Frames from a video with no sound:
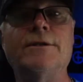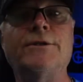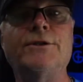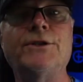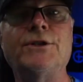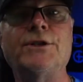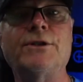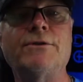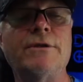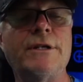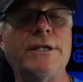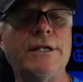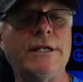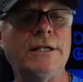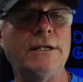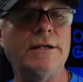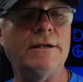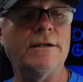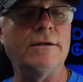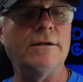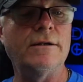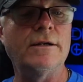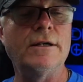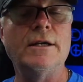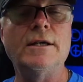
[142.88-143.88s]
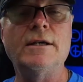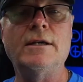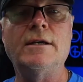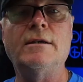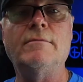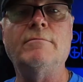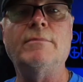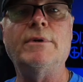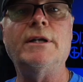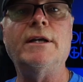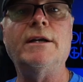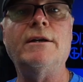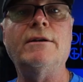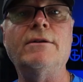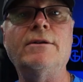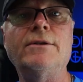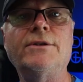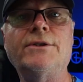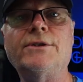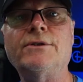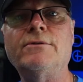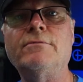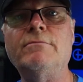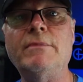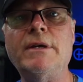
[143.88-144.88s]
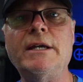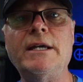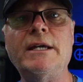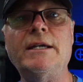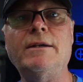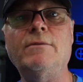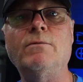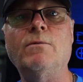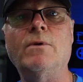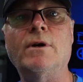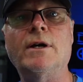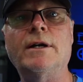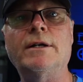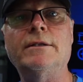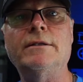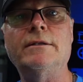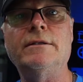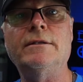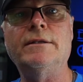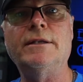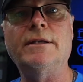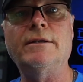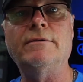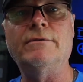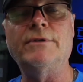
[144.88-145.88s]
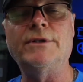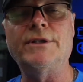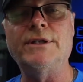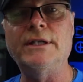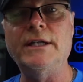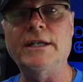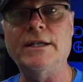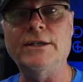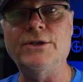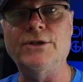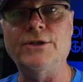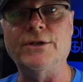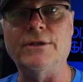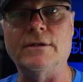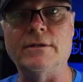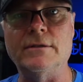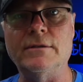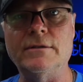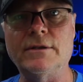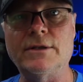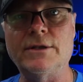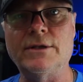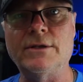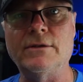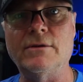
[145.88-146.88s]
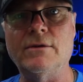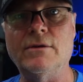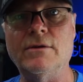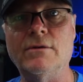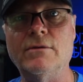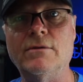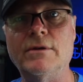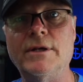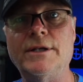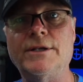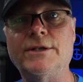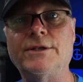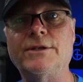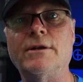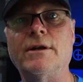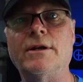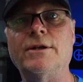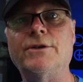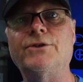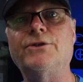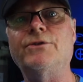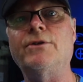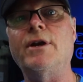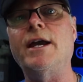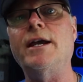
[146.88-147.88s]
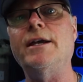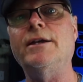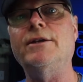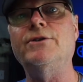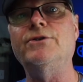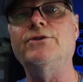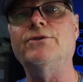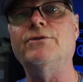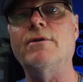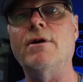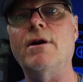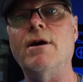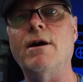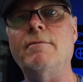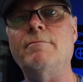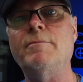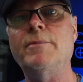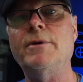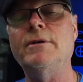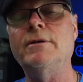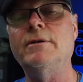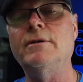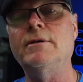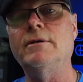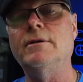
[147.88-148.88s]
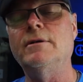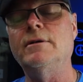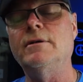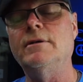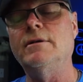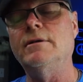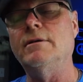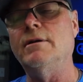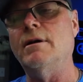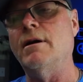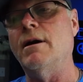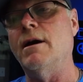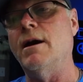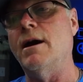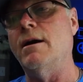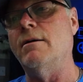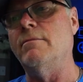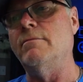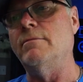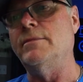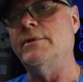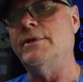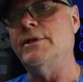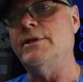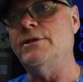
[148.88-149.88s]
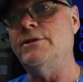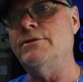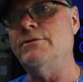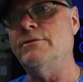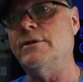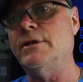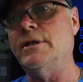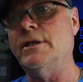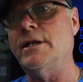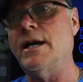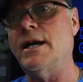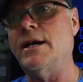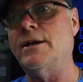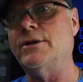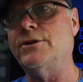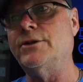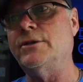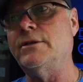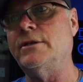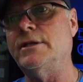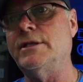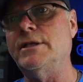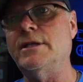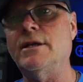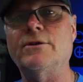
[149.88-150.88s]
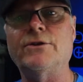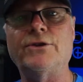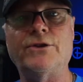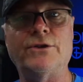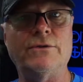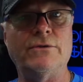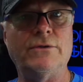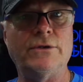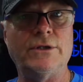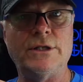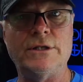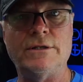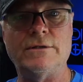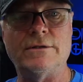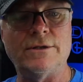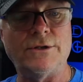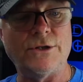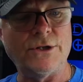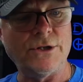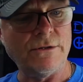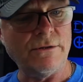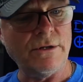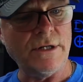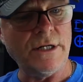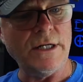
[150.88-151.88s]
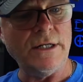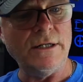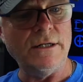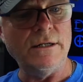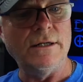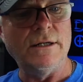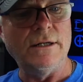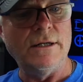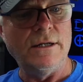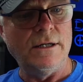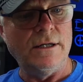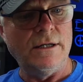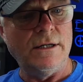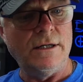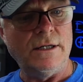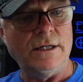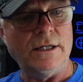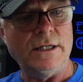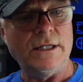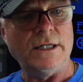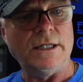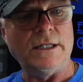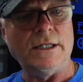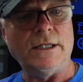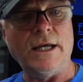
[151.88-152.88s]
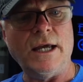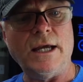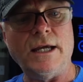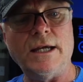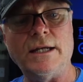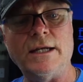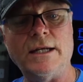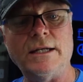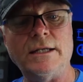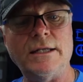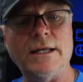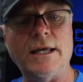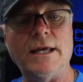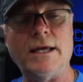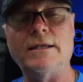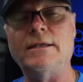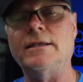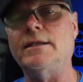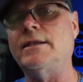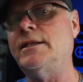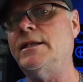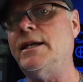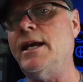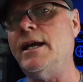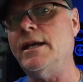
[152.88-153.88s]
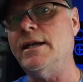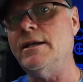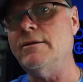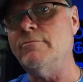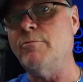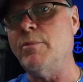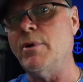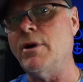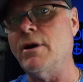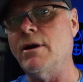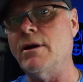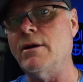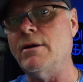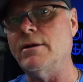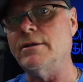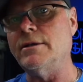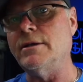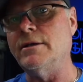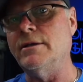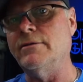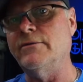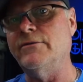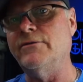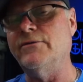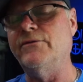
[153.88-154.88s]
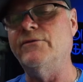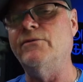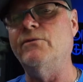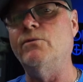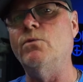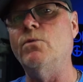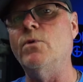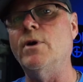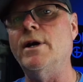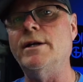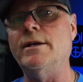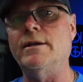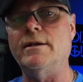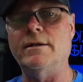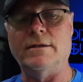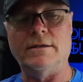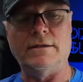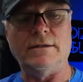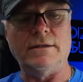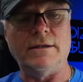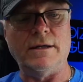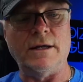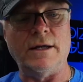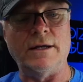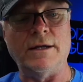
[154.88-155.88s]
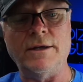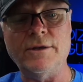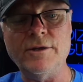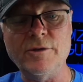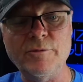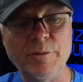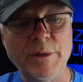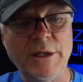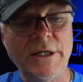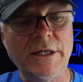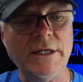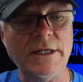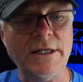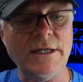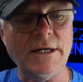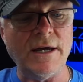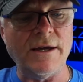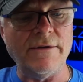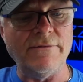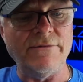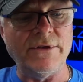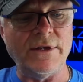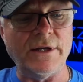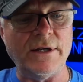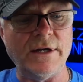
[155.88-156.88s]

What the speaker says: screen here. But I also made one that was digital. So it's got drag and drop that you can actually, I'll show it to you on screen in a second. And then the second part of another PDF